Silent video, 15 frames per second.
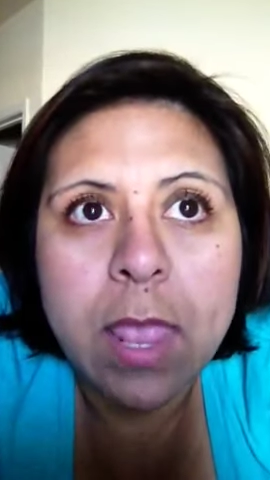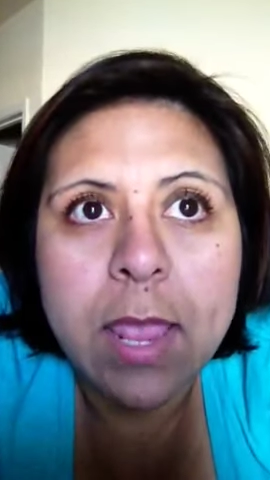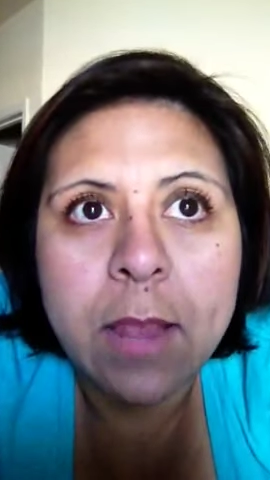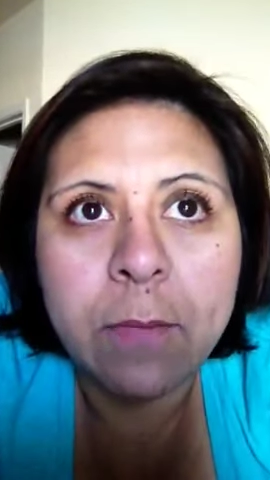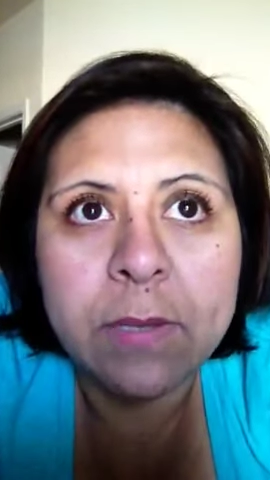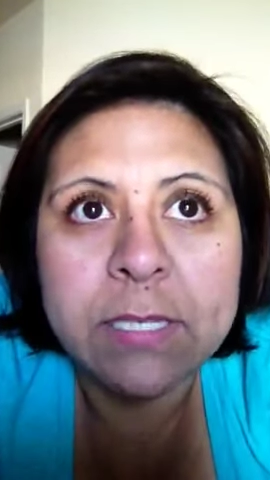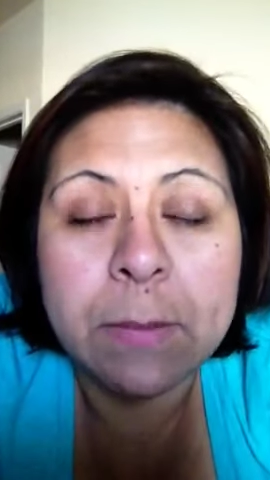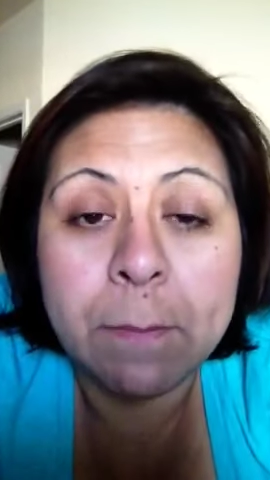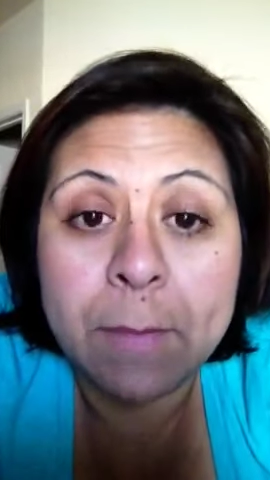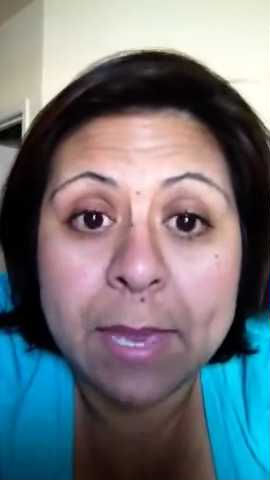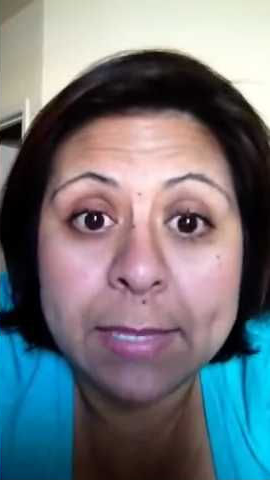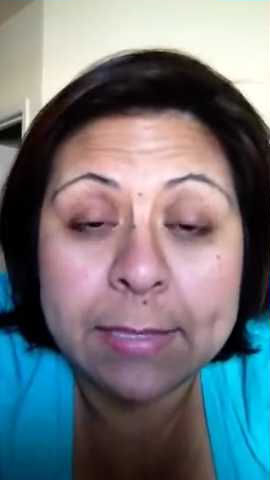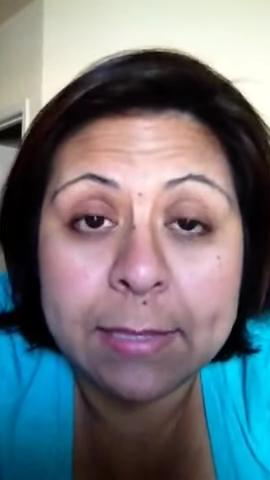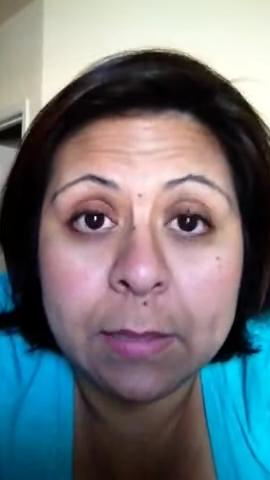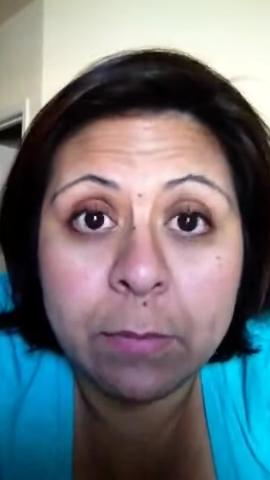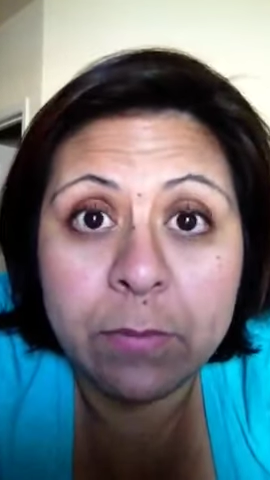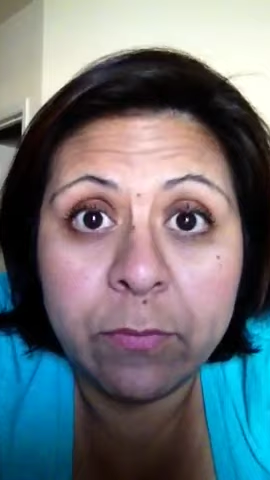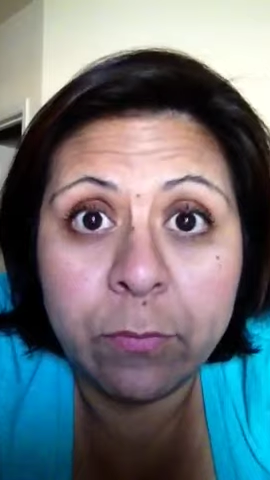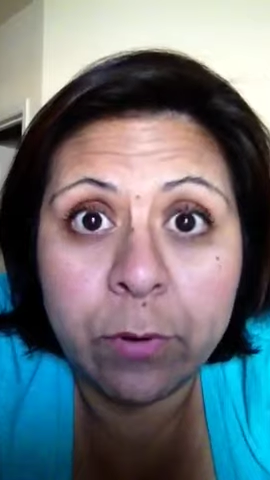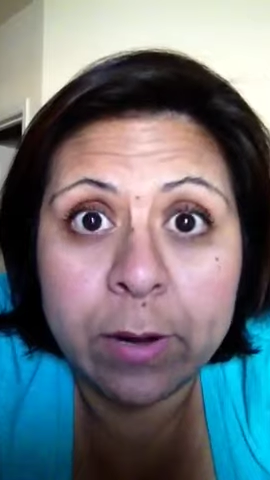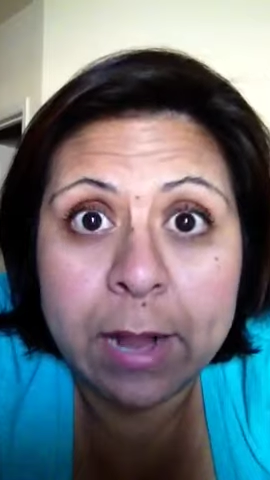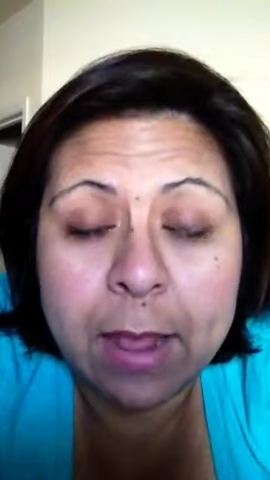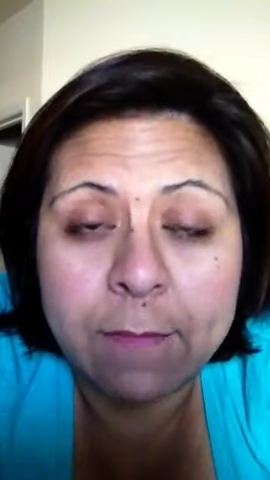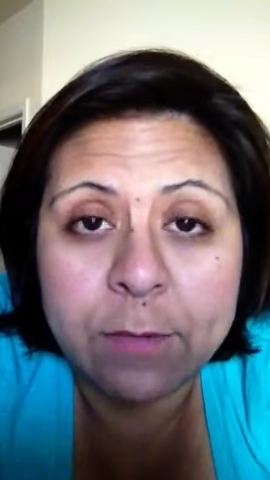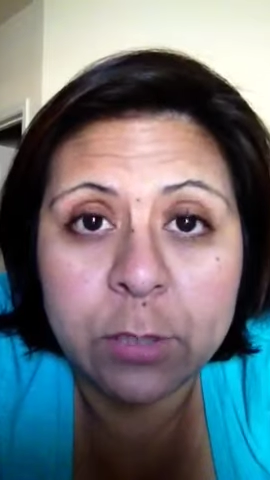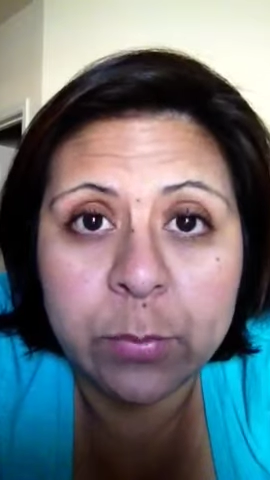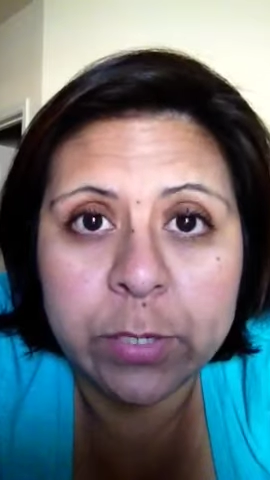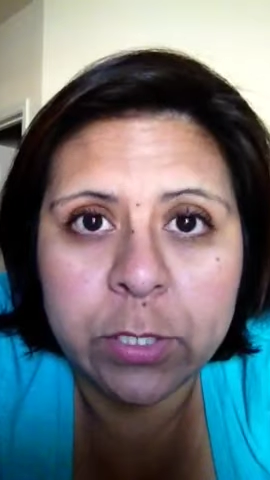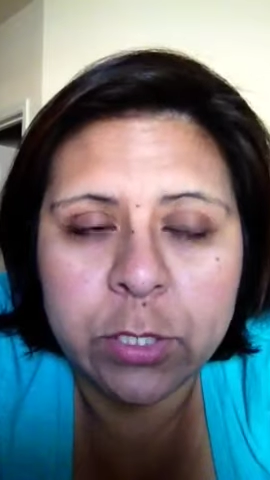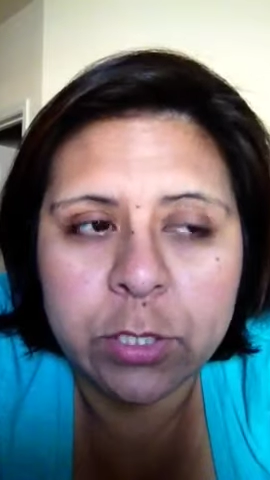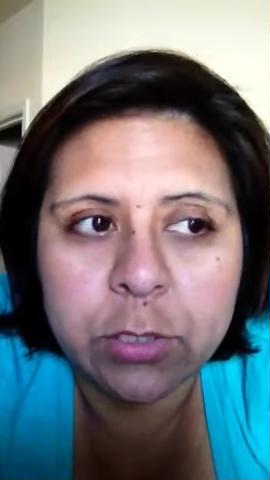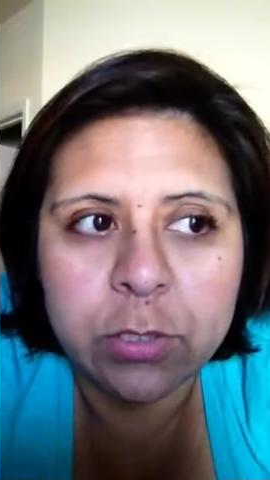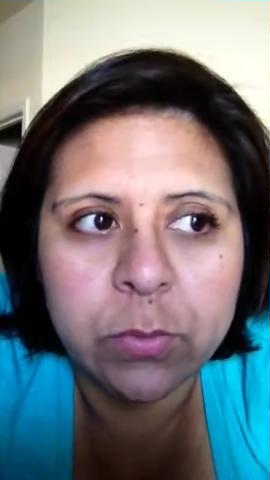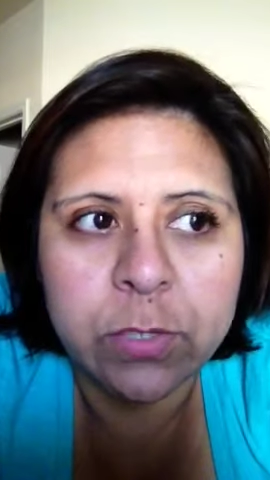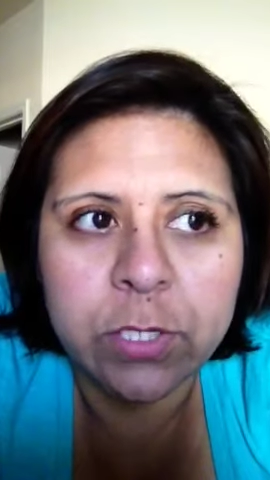it was amazing, the before and after pictures,